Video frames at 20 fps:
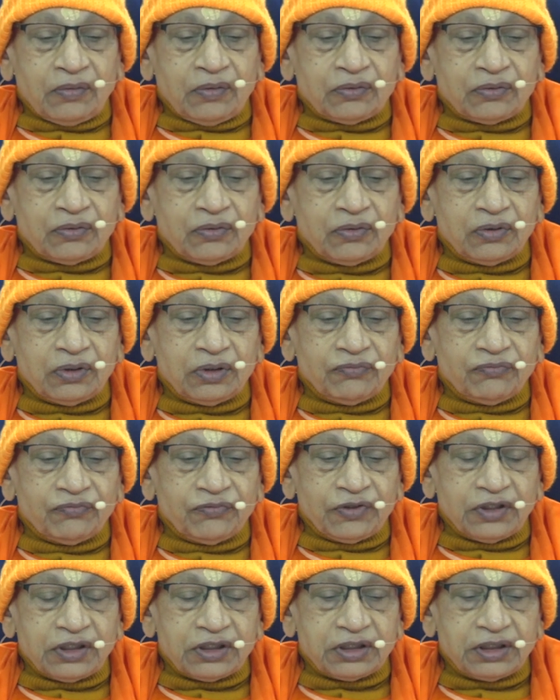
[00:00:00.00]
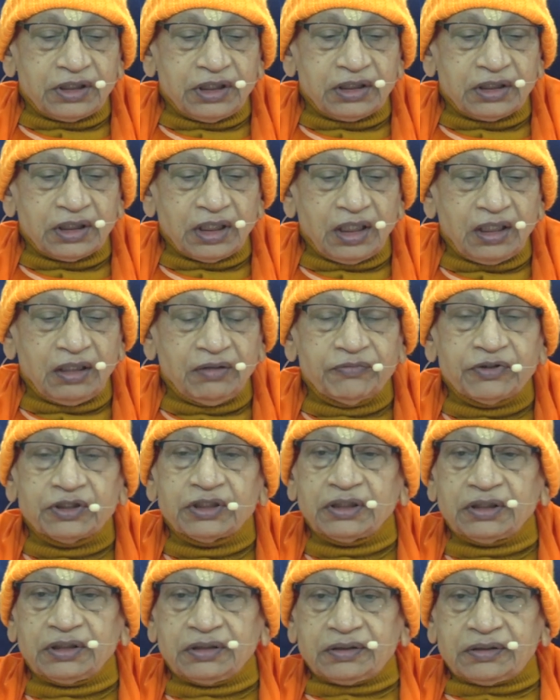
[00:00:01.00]
So the verse says
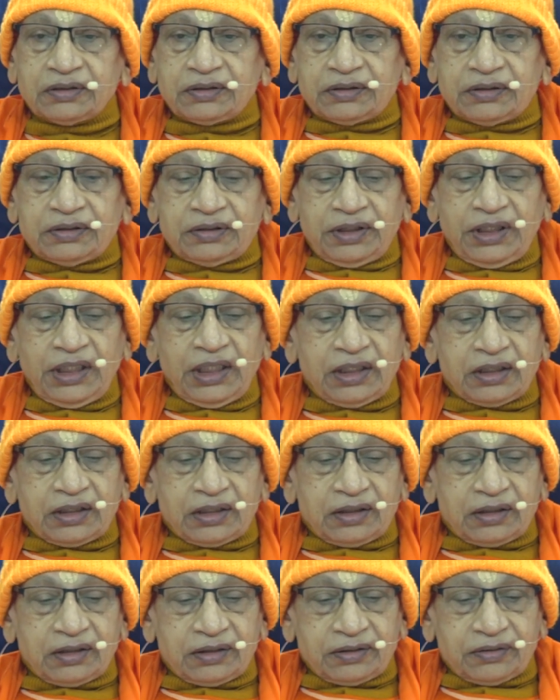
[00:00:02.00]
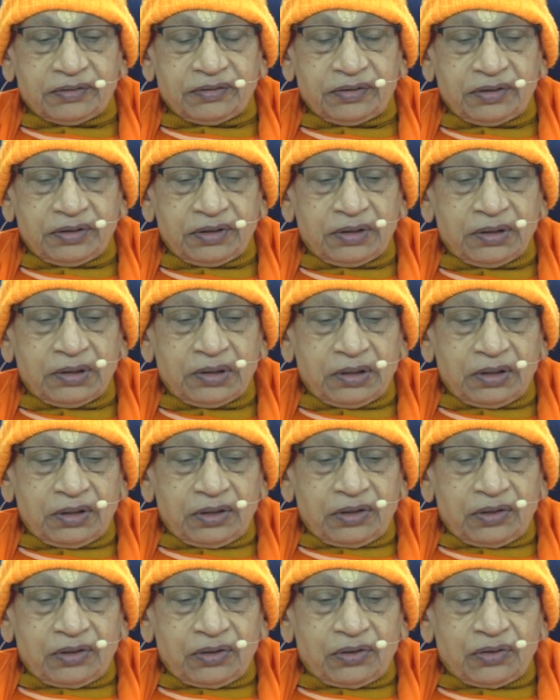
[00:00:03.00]
ahamiti, eshaha.
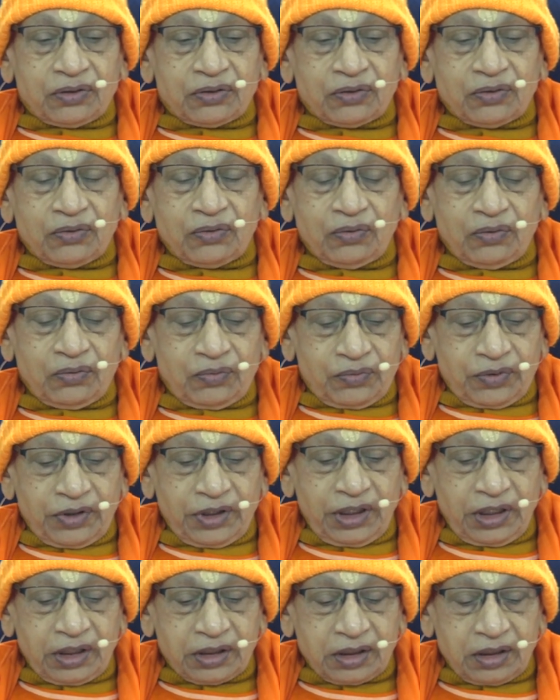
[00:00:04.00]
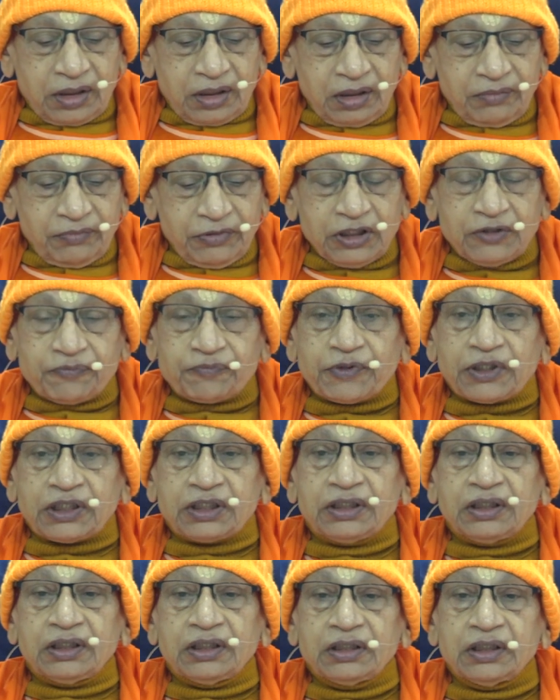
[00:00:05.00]
So eshaha means
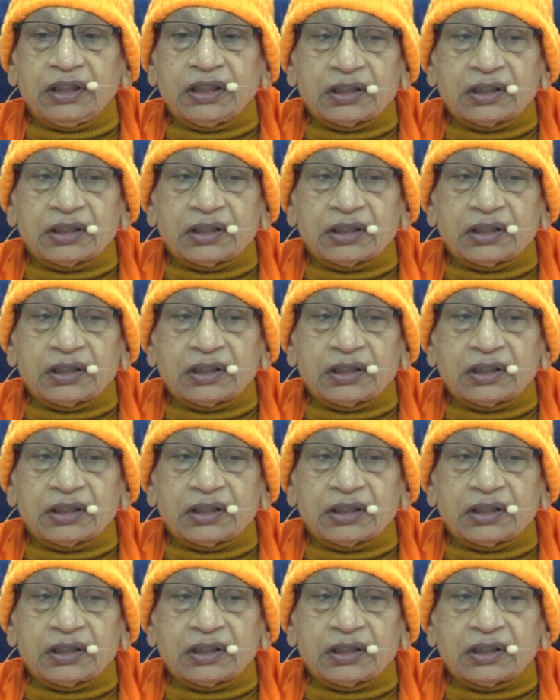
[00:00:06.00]
pratyaya.